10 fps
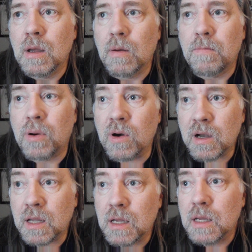
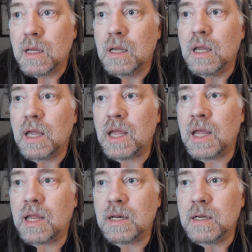Pook
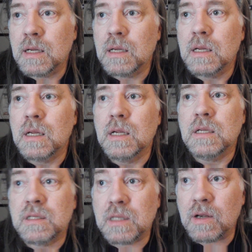and
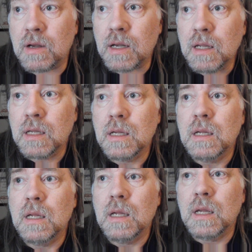Sarah.
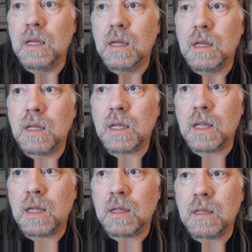
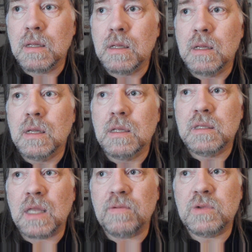Uh,
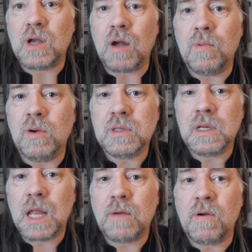safe travels
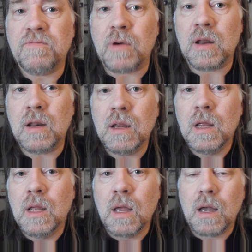and have a fun
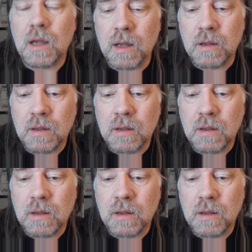uh,